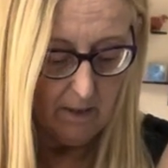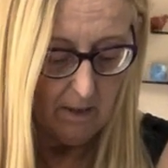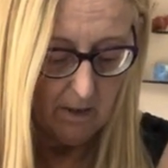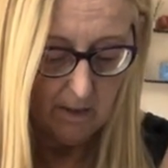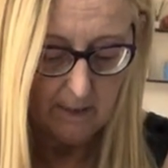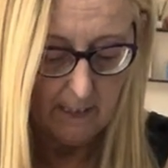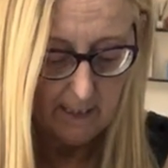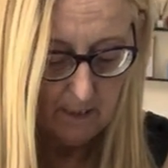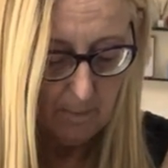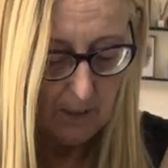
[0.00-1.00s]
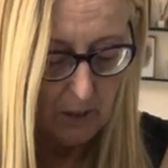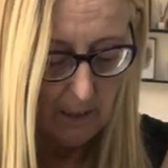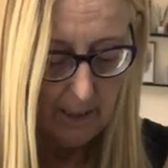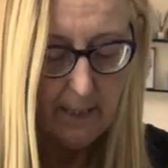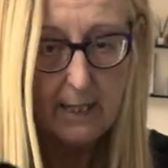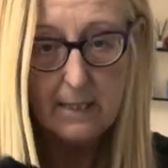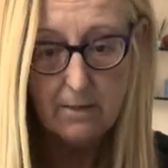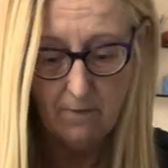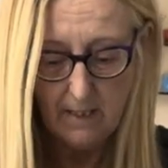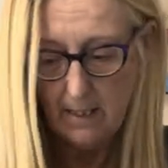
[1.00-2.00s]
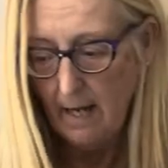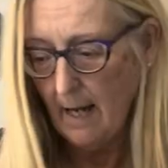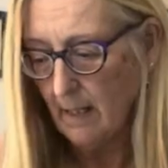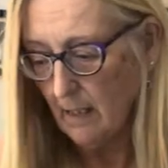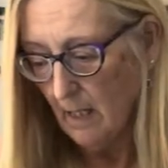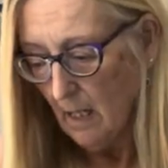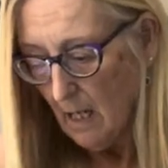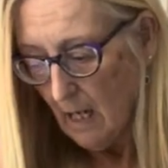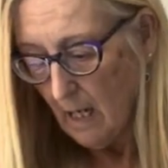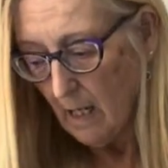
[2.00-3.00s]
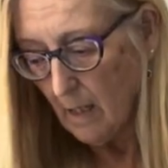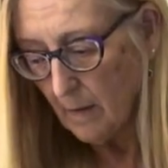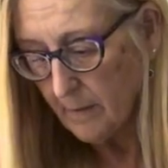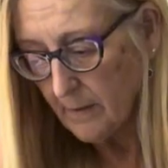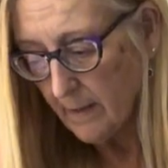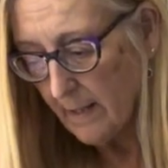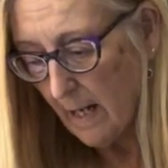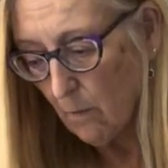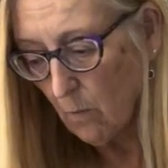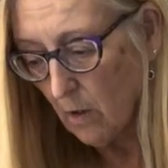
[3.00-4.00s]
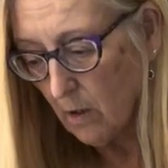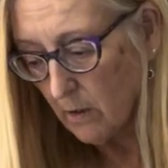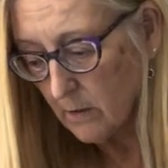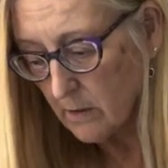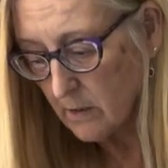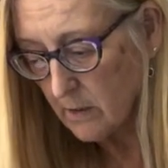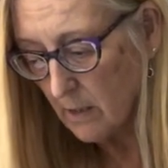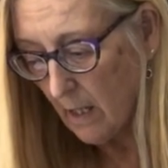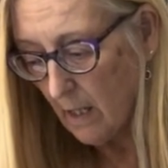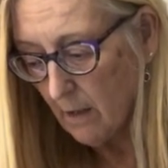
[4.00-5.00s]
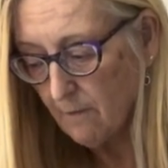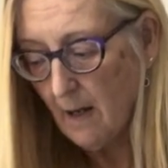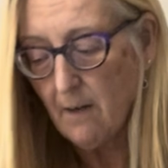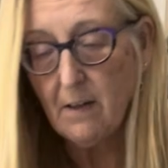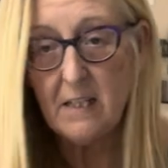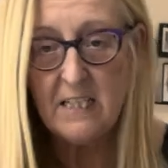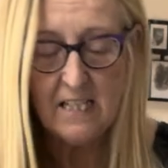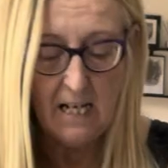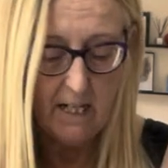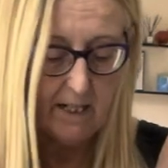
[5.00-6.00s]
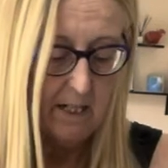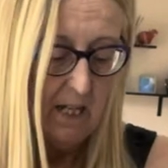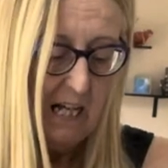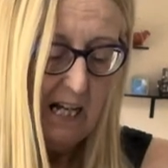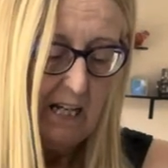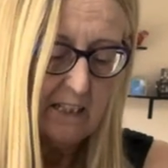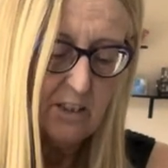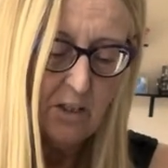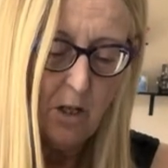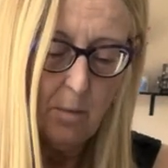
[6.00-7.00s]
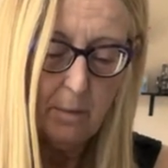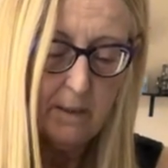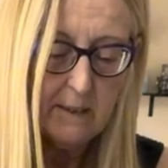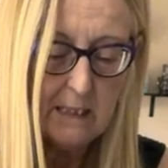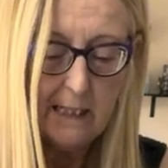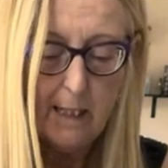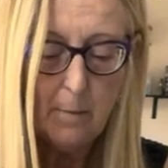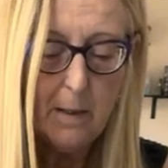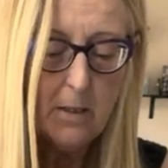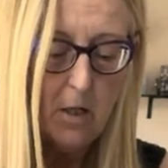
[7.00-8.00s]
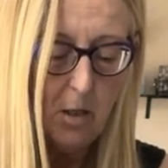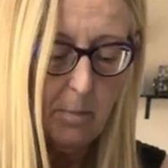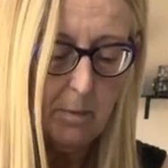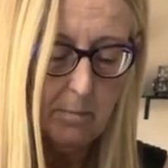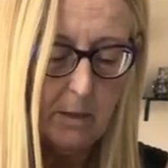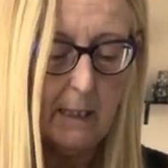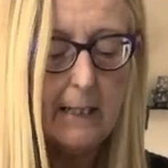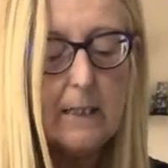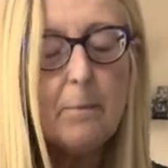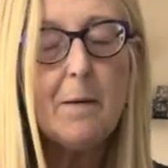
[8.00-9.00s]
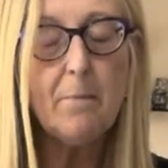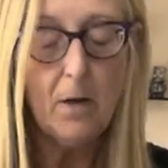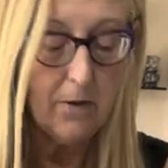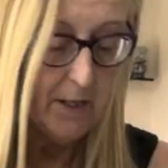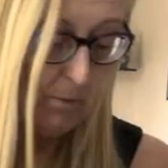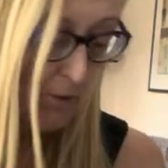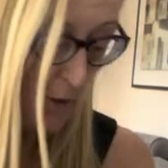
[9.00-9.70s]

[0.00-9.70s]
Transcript: because it gets a bit chilly. That's a V-neck, and that was $5.89. That's normal. That's a little bit more than I would